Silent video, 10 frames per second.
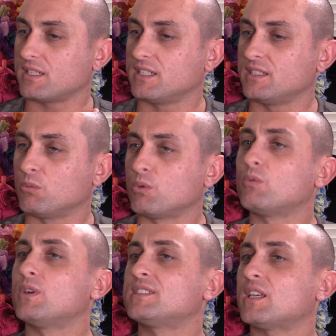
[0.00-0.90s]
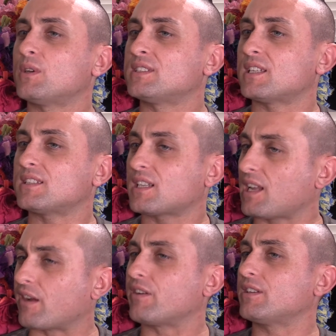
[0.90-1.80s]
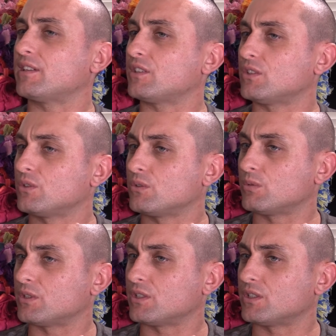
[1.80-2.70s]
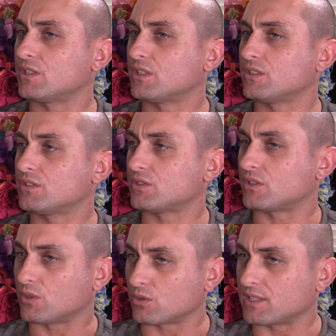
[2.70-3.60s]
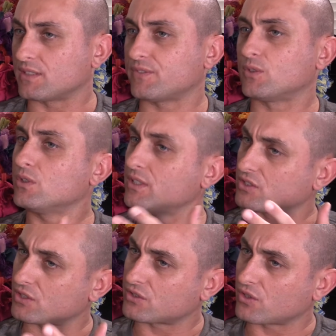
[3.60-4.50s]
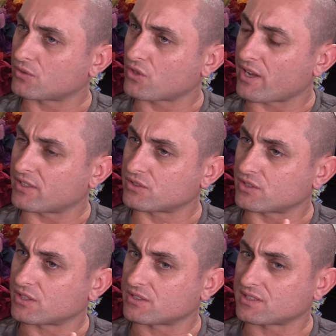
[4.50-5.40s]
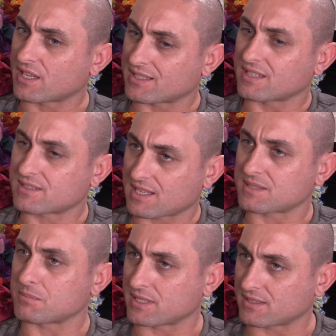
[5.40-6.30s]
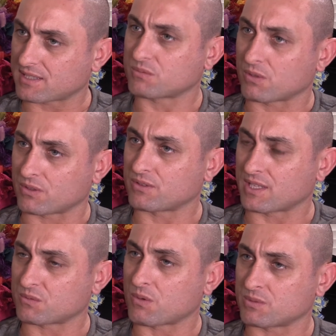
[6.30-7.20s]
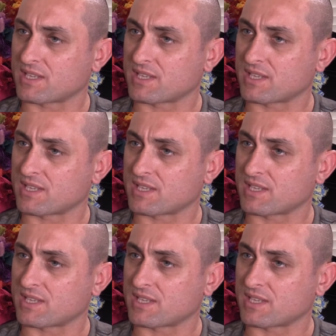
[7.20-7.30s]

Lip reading: Is that the clarity that you were sort of looking for, to try and sort of say, yes, that's me, that's what was